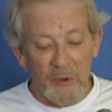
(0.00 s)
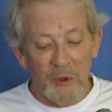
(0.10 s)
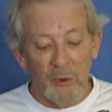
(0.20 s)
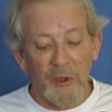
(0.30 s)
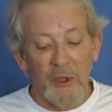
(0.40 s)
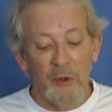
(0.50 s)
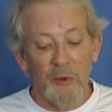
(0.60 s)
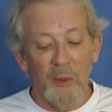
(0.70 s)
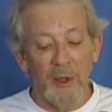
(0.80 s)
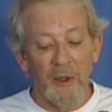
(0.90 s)
to
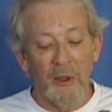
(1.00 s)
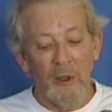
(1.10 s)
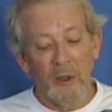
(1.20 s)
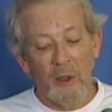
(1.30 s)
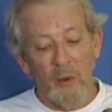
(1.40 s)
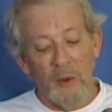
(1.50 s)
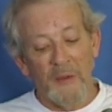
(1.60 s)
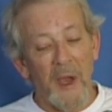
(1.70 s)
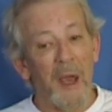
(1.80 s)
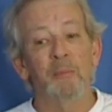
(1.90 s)
attunement
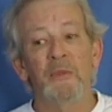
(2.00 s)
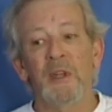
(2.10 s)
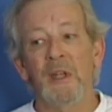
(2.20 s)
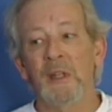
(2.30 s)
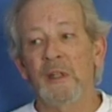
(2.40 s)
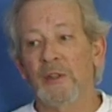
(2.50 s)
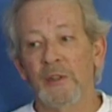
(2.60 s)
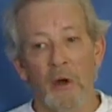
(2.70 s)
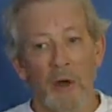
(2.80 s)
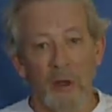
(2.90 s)
with empty
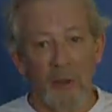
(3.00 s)
sorrow.